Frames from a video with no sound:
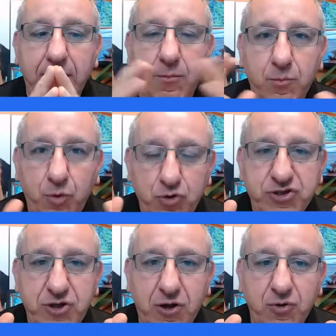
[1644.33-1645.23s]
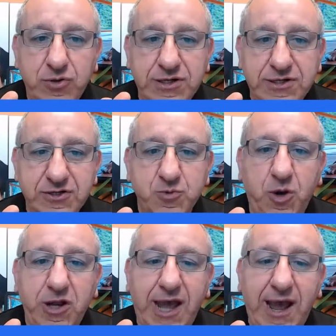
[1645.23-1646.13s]
most dog owners,
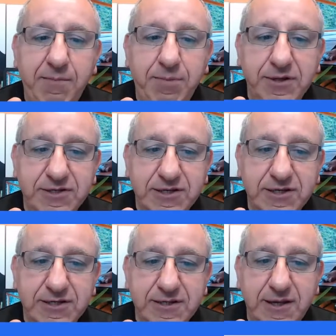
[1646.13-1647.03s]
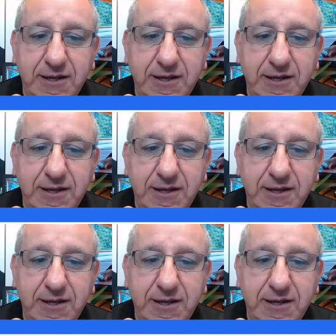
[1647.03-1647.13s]
what happens is,